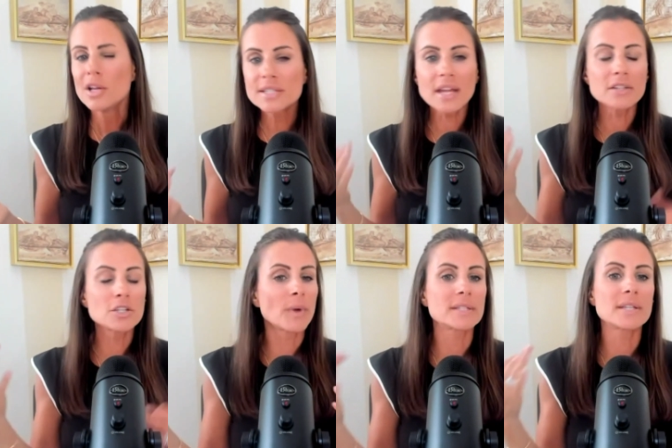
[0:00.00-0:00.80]
Send a
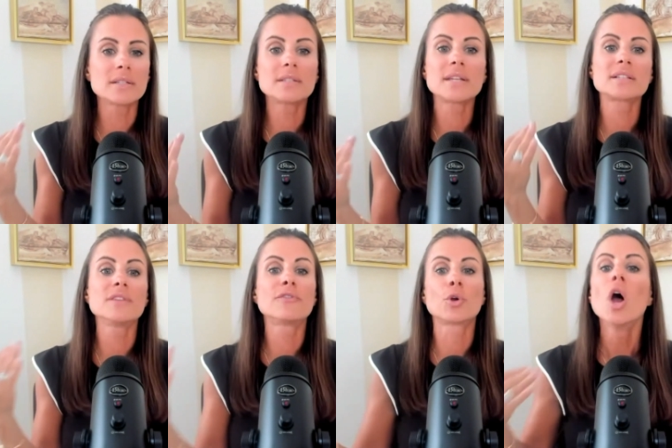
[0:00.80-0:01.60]
wink, send a
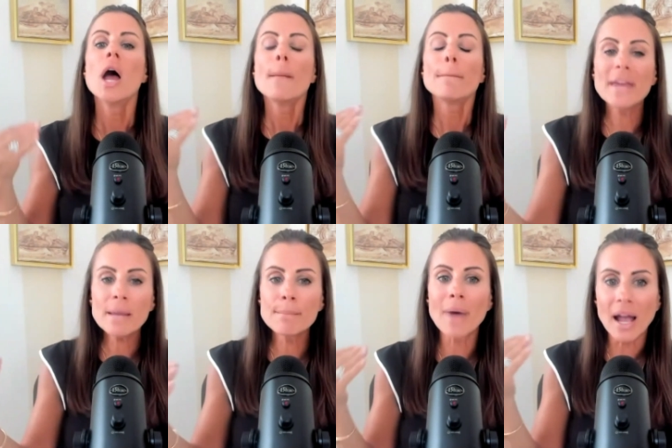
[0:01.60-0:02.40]
sexy photo.
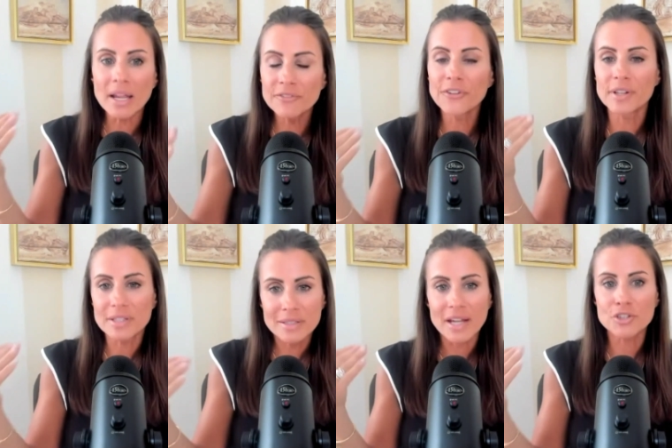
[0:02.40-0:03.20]
Be mindful and
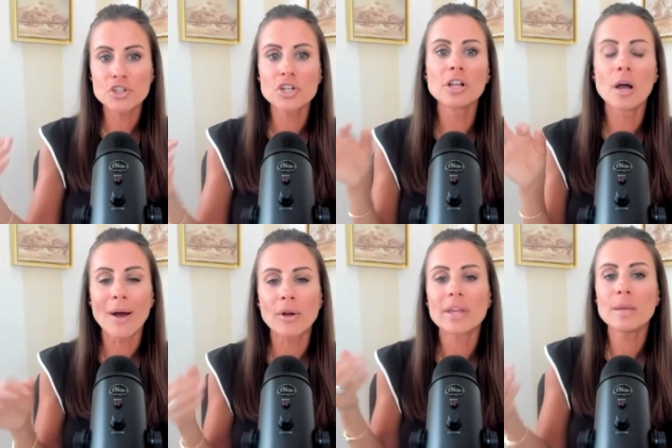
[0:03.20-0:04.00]
intentional
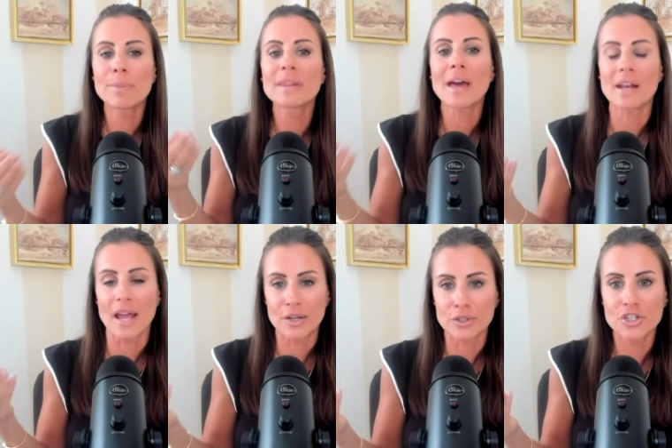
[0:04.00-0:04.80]
about keeping that
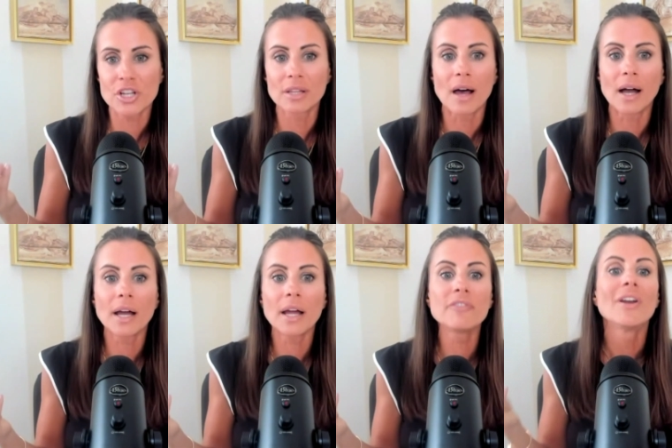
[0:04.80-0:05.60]
energy
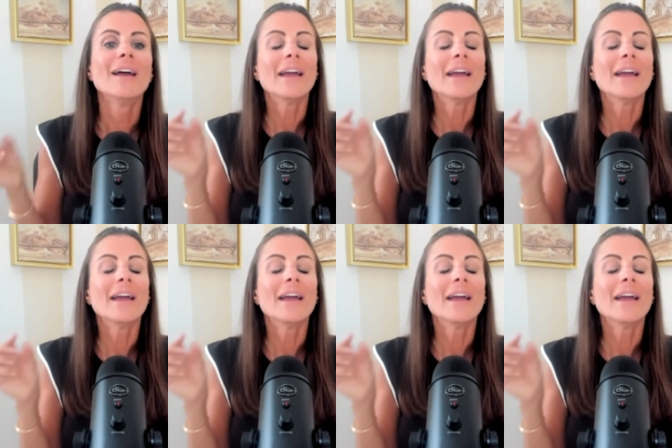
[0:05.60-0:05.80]
alive